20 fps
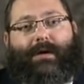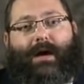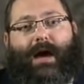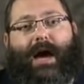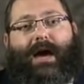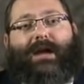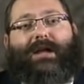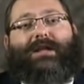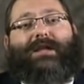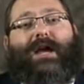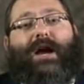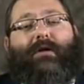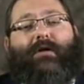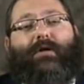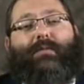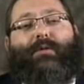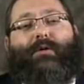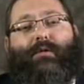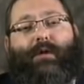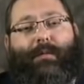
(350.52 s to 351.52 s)
had a
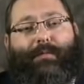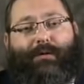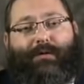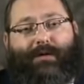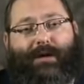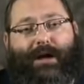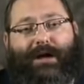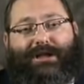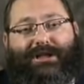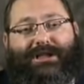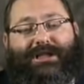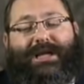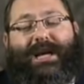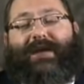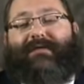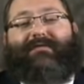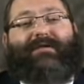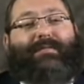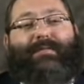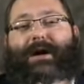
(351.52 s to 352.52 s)
terrible reputation.
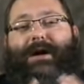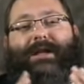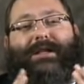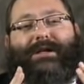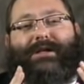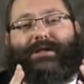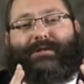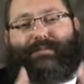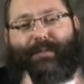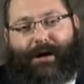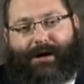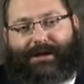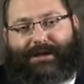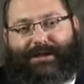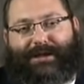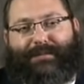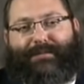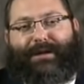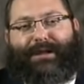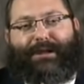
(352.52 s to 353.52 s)
Everybody
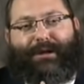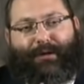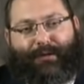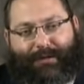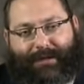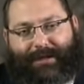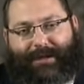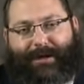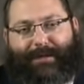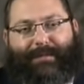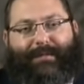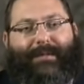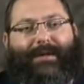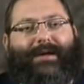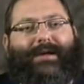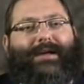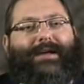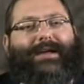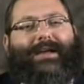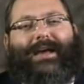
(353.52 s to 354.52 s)
despised him and loathed him,
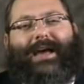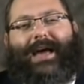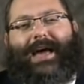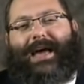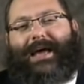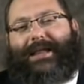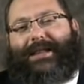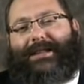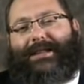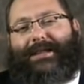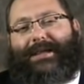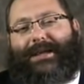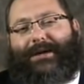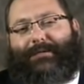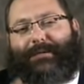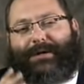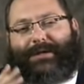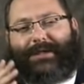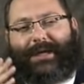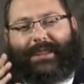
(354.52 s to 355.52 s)
and he
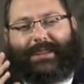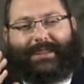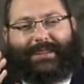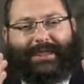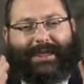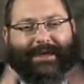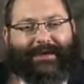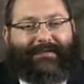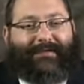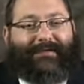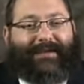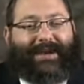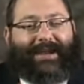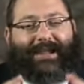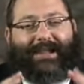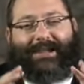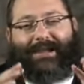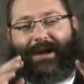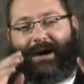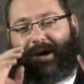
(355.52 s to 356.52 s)
was a thief and
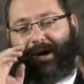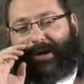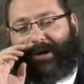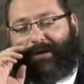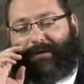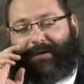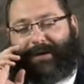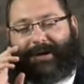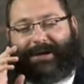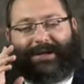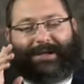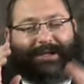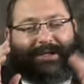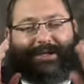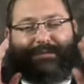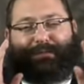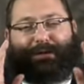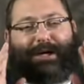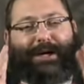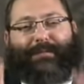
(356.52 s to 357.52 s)
a liar and
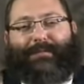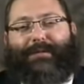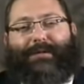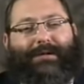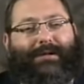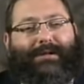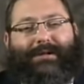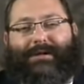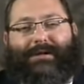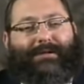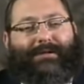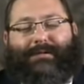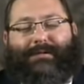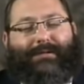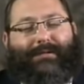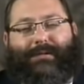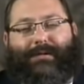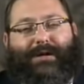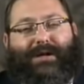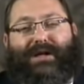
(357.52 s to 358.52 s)
despicable
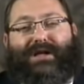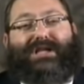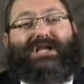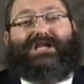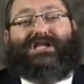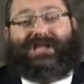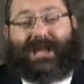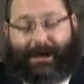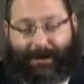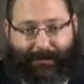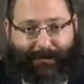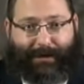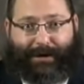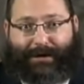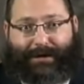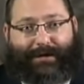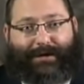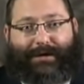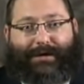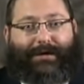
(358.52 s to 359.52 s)
degenerate.
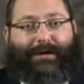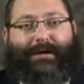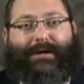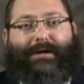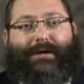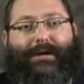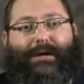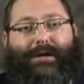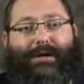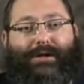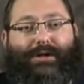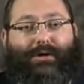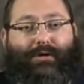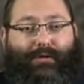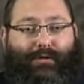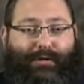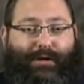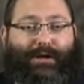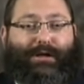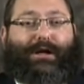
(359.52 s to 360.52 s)

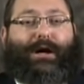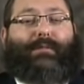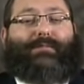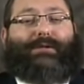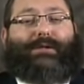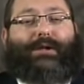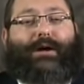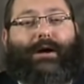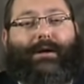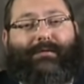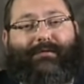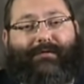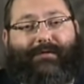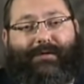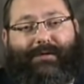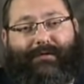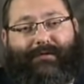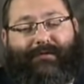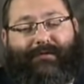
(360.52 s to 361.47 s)
So it comes time for the